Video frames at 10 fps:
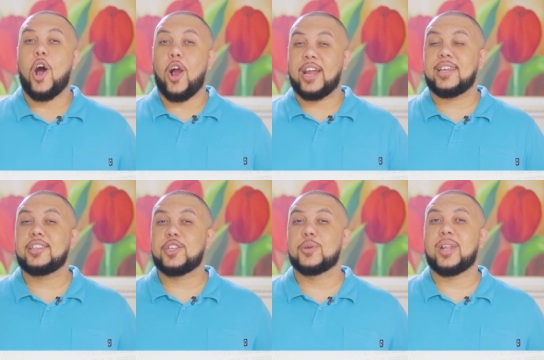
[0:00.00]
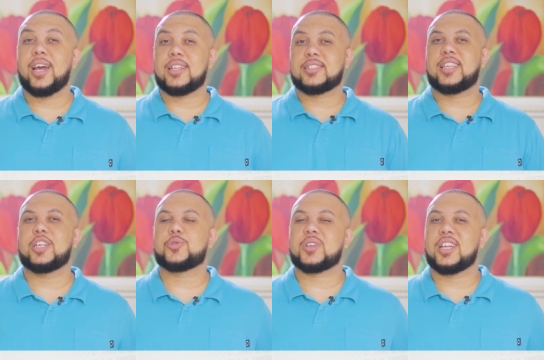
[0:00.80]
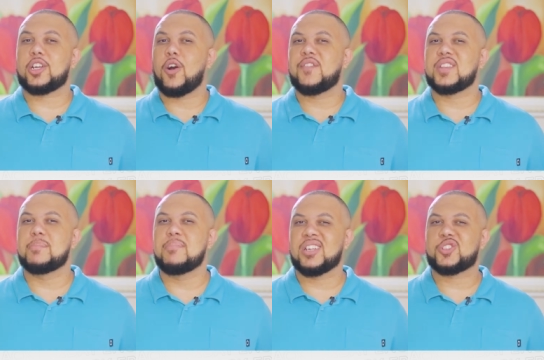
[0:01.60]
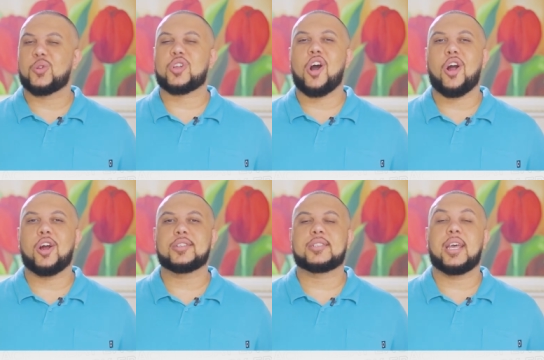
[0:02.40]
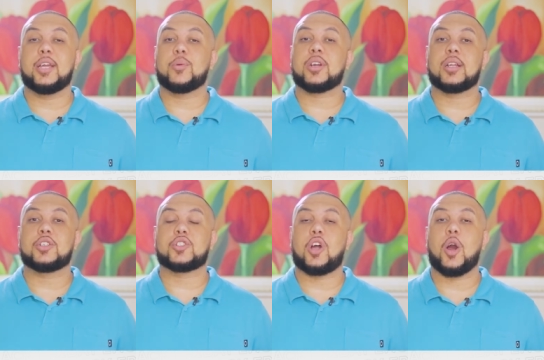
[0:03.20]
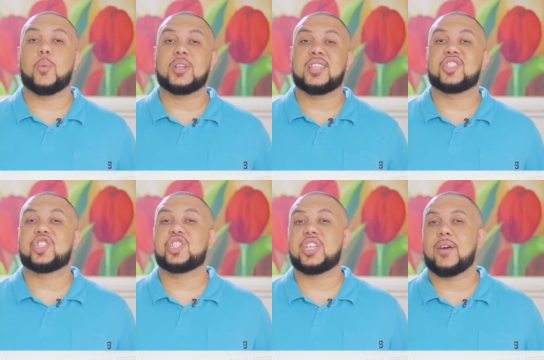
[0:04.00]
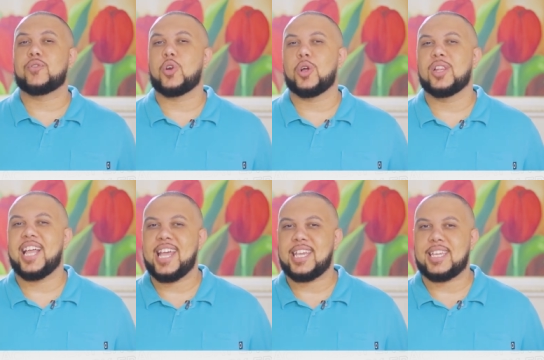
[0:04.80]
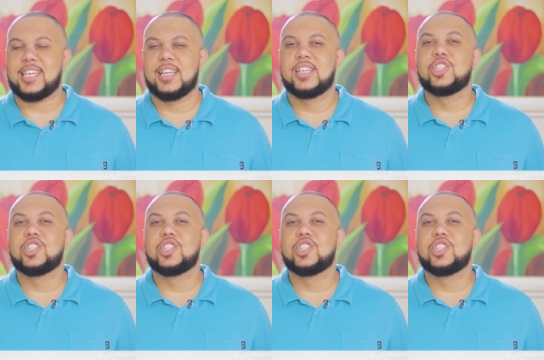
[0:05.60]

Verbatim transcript: All right, in the United States, we're gonna go for the muscle cars, and we're gonna start with the Chevrolet.